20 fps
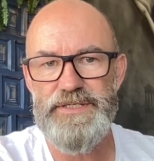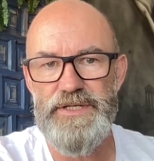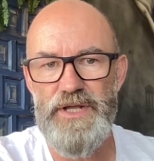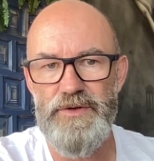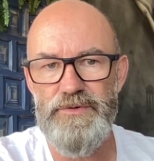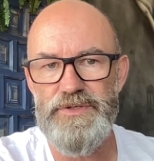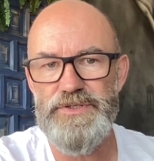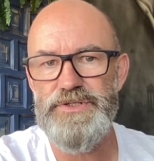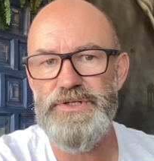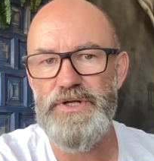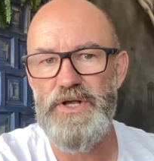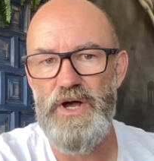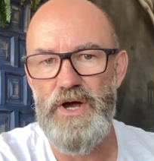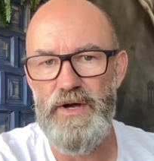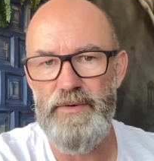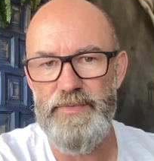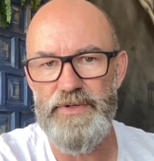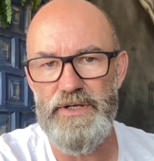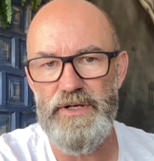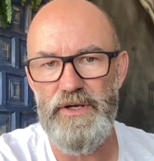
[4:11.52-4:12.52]
known as the
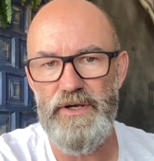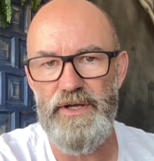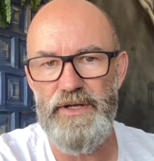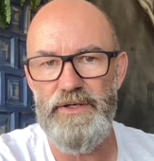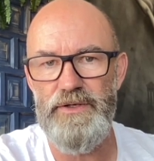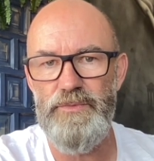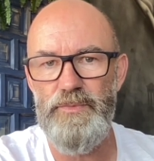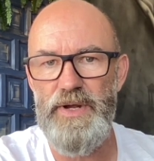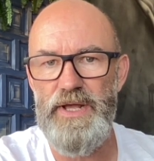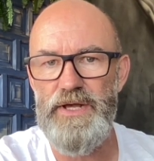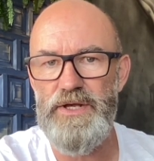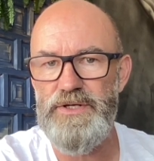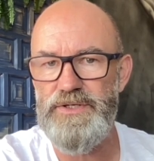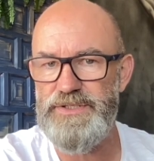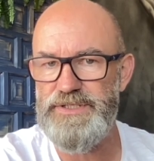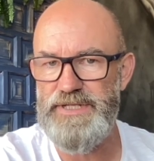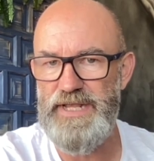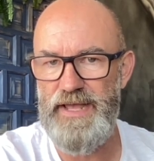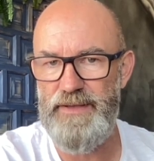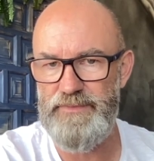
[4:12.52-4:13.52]
Kármán line, where
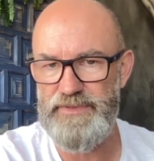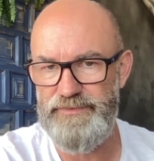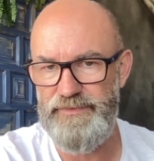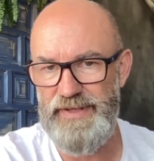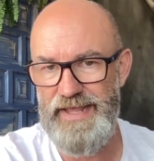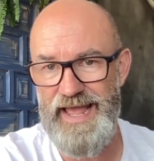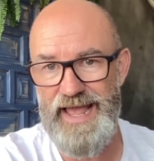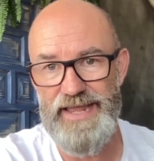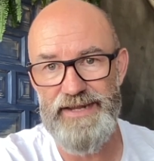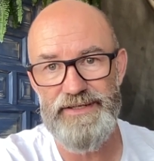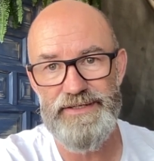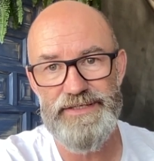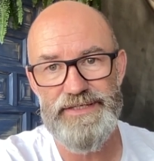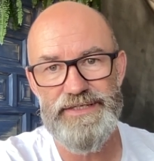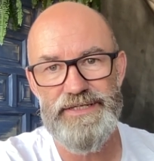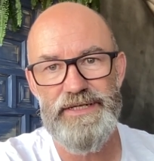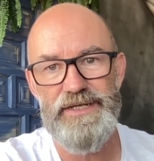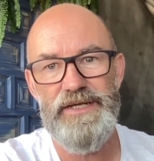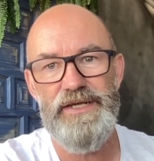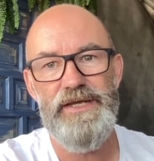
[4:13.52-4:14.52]
Earth's atmosphere
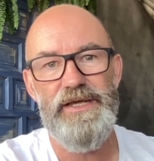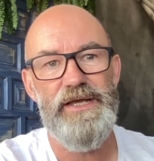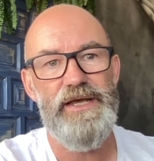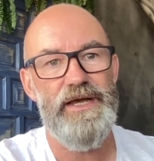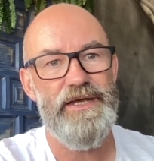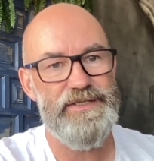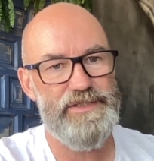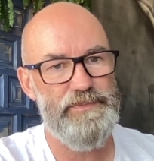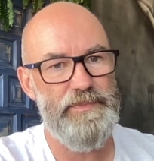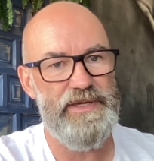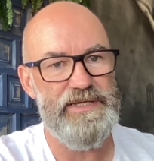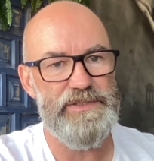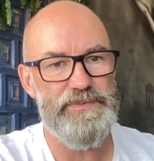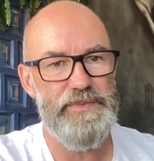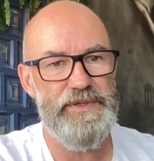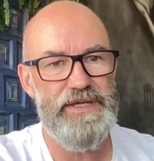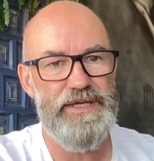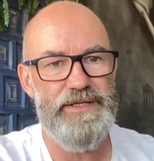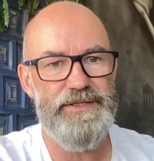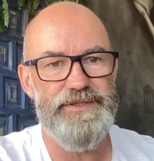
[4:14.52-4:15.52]
ends and space
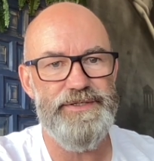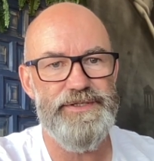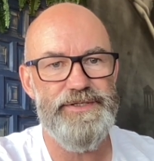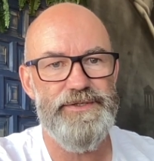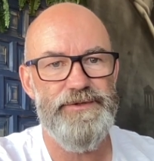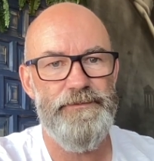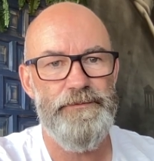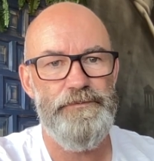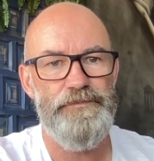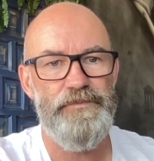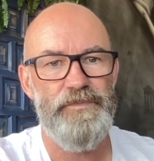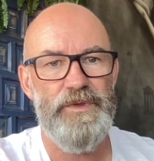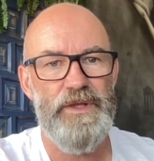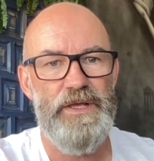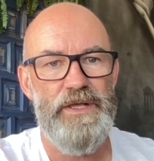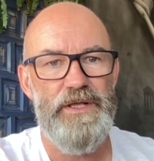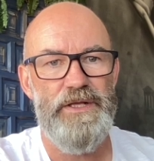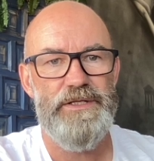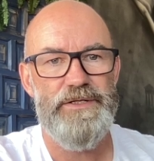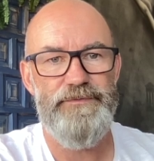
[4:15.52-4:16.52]
begins.
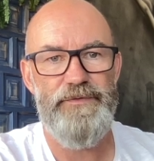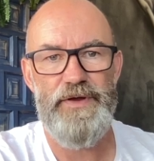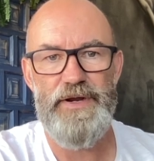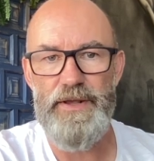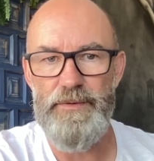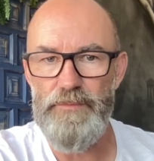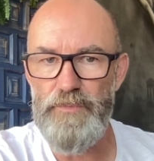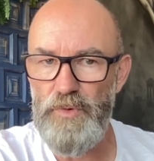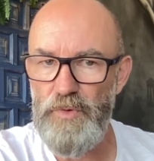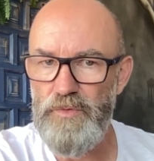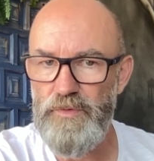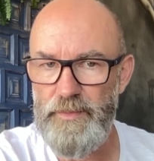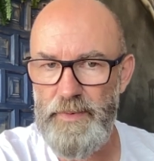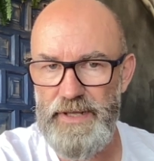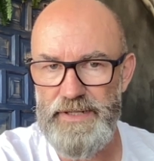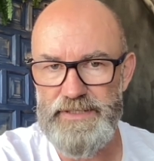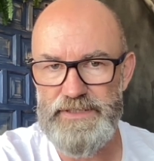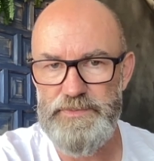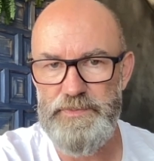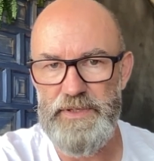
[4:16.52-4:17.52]
To find out more
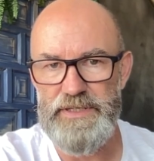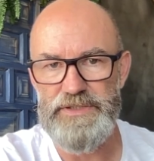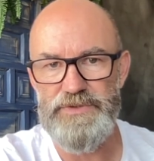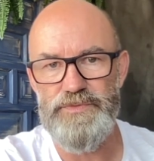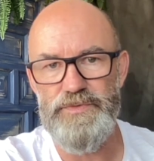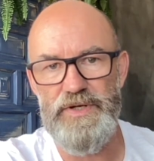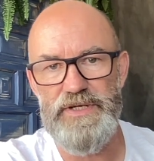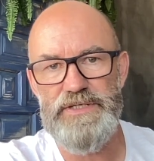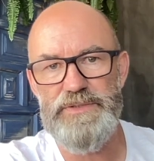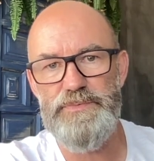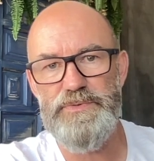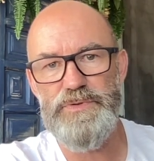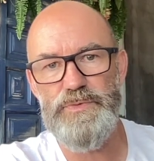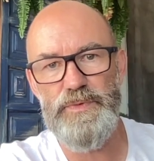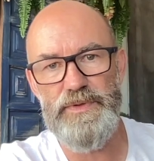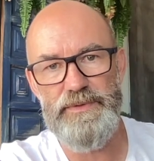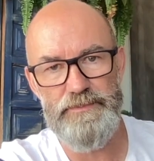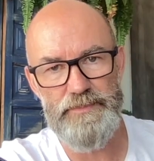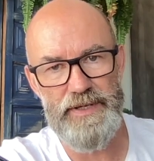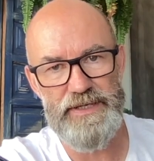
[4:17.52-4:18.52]
about the space race
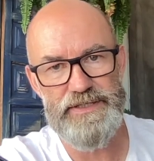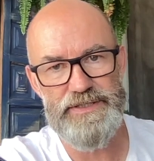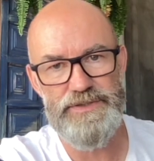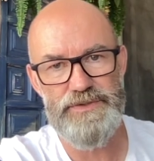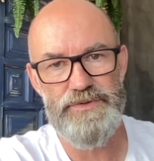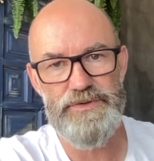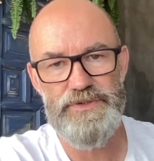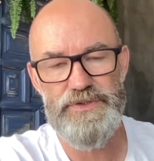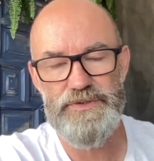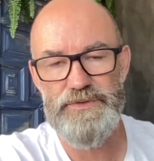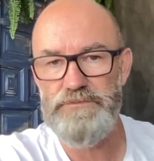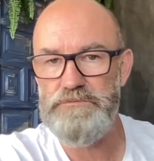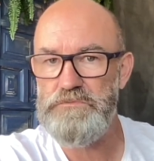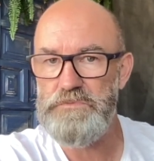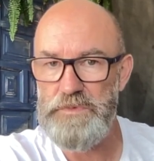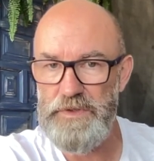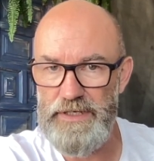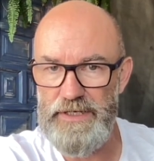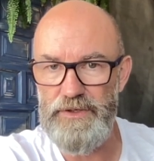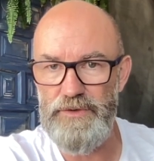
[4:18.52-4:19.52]
between Bezos,
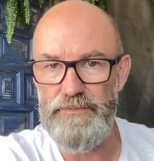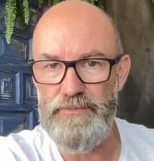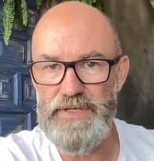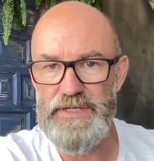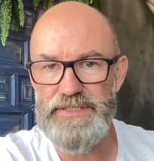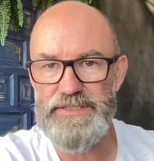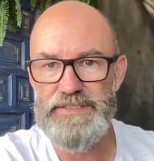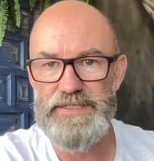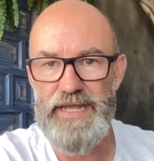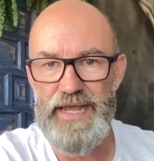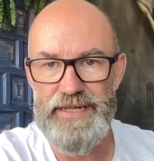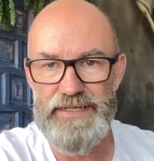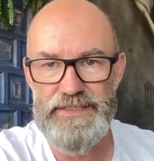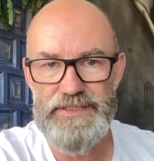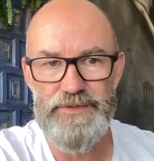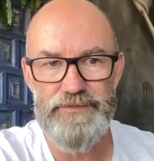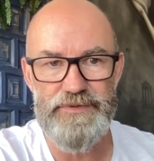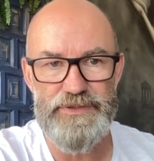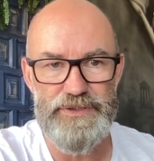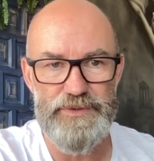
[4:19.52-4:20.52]
Elon Musk, and
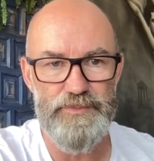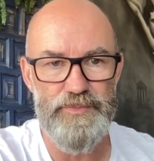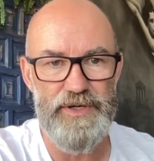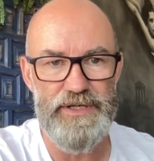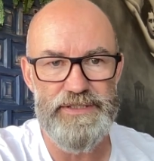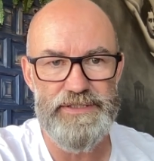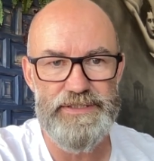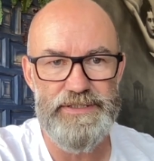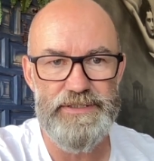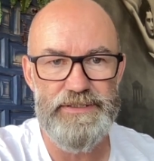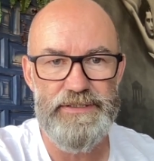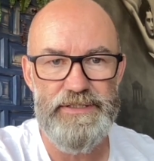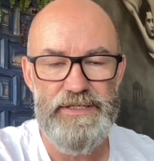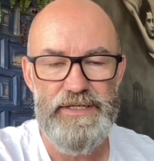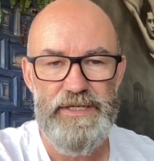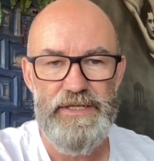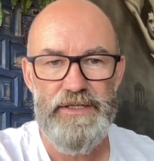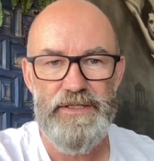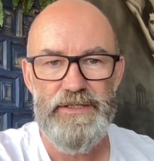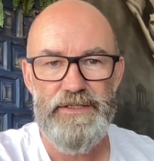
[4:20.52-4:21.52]
Sir Richard Branson,
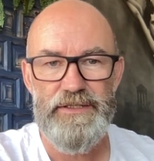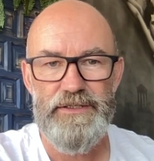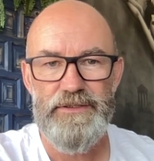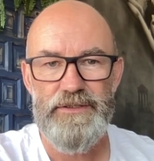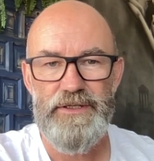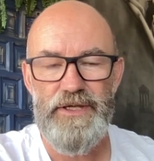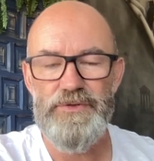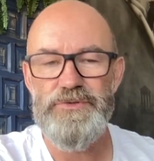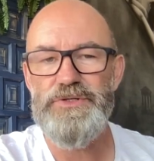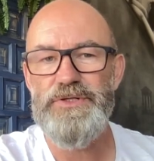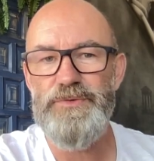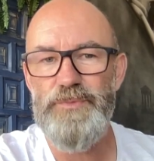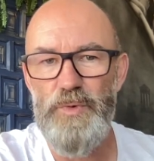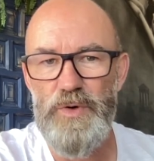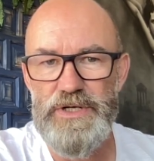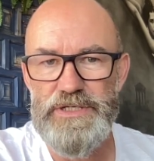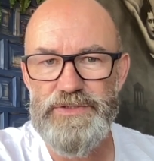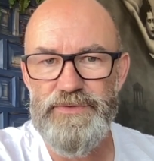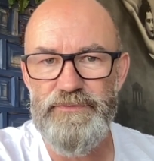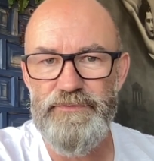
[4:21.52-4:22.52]
go to the
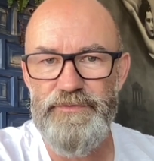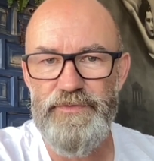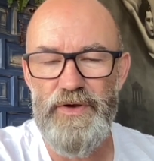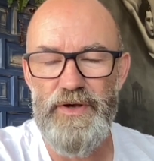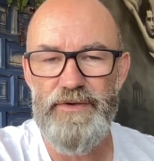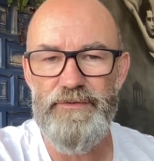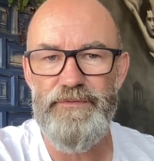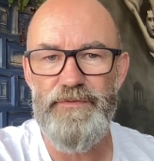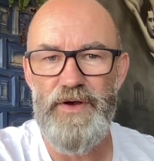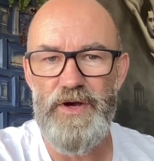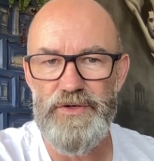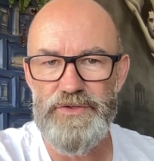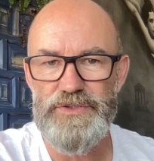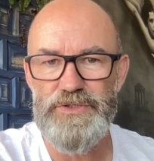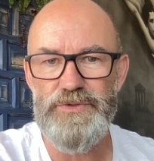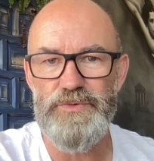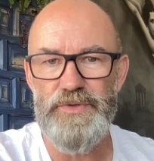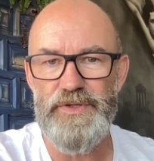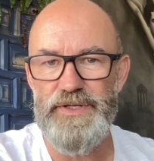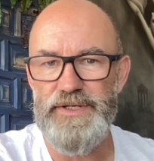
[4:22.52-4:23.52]
Wiser in 5
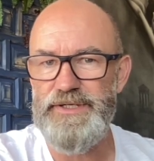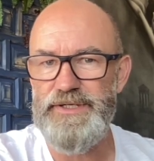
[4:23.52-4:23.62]
article that I